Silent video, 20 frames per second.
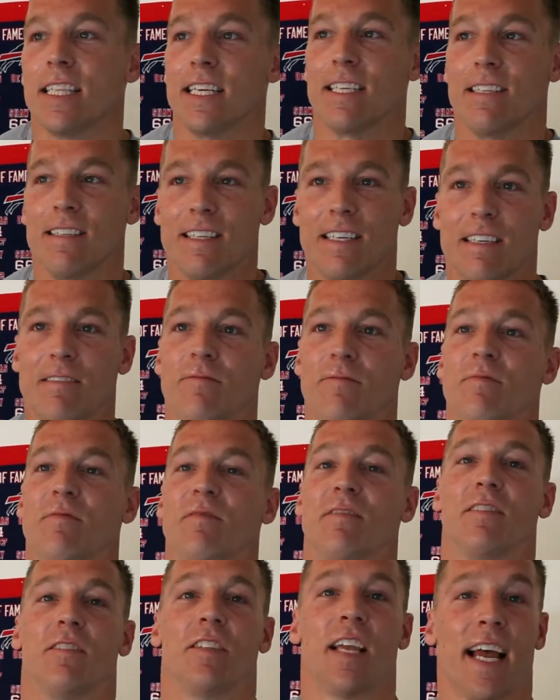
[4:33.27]
They
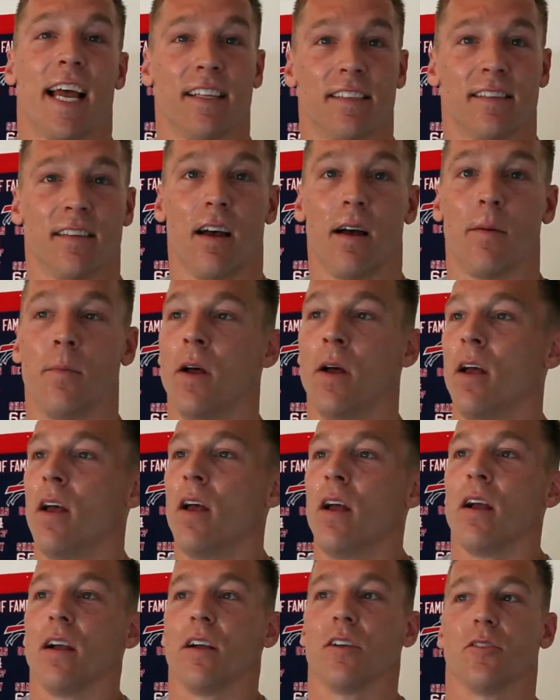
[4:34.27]
tense up
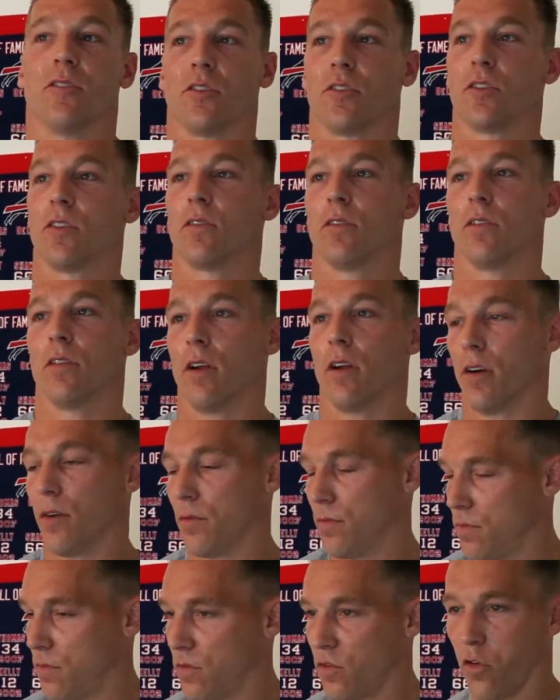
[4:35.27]
because
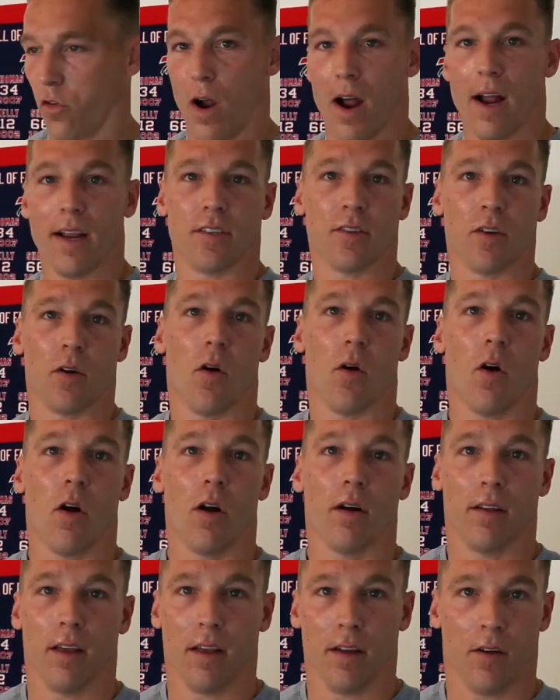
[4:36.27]
they're trying so
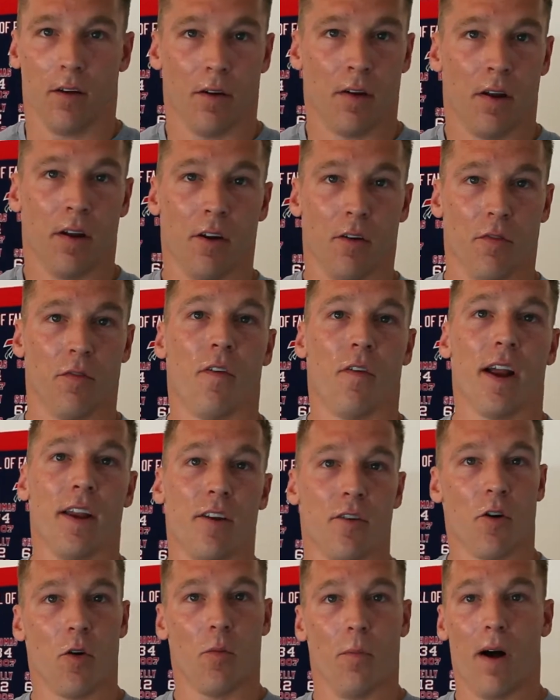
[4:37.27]
hard that you're
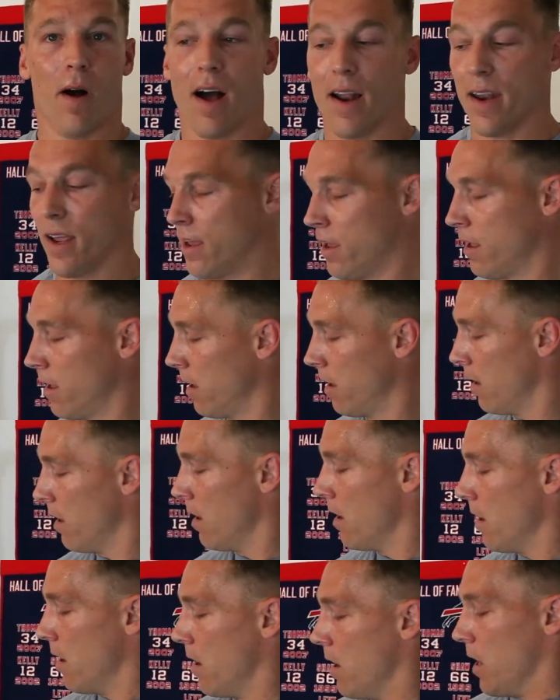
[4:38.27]
fighting your own body.
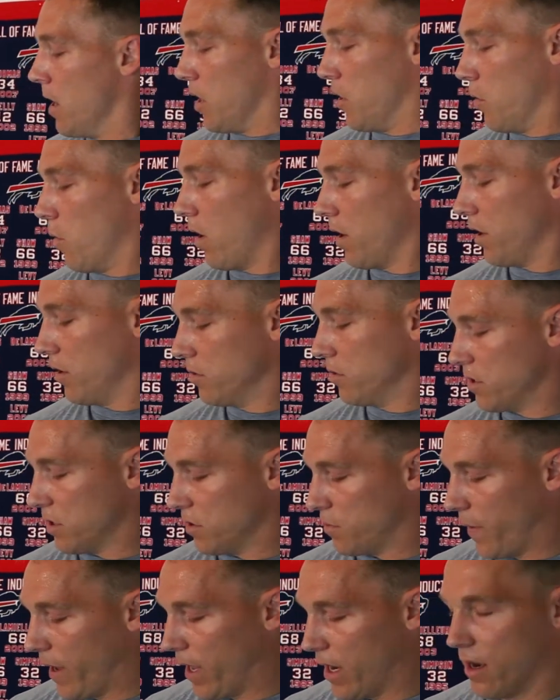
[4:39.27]
You want to use
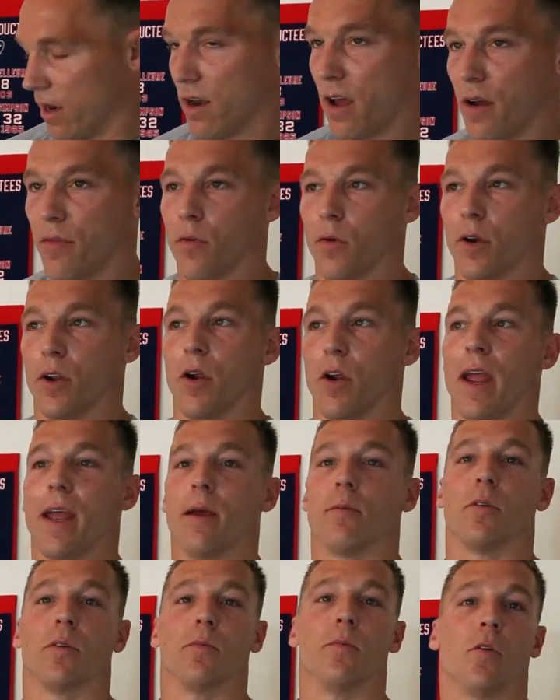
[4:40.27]
this band enough where you're
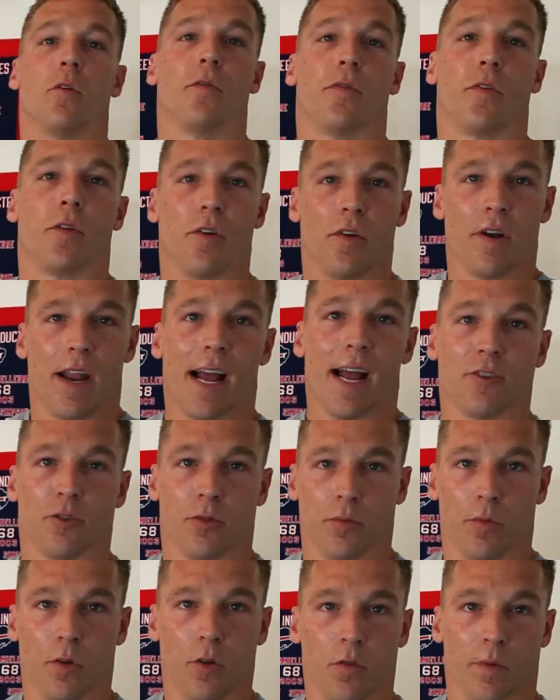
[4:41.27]
able to move through your
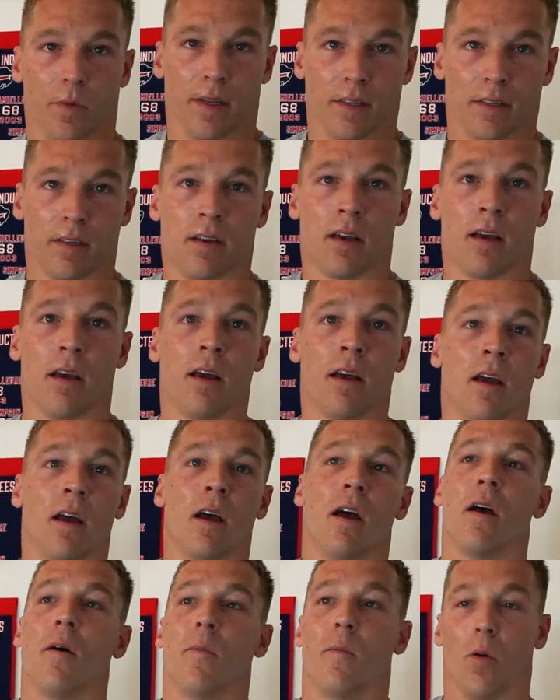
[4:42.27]
natural movements,
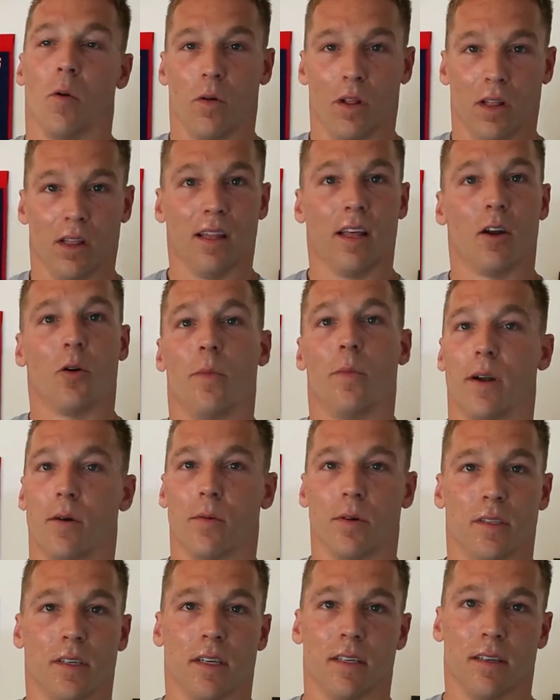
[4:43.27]
but with a little bit
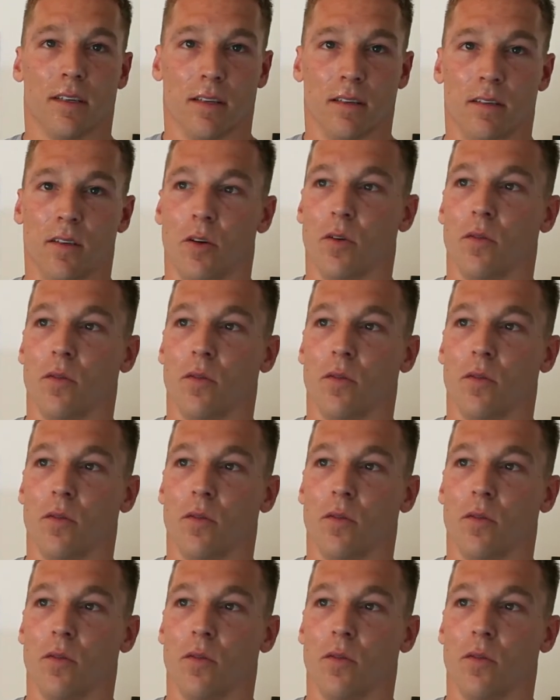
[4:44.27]
of resistance.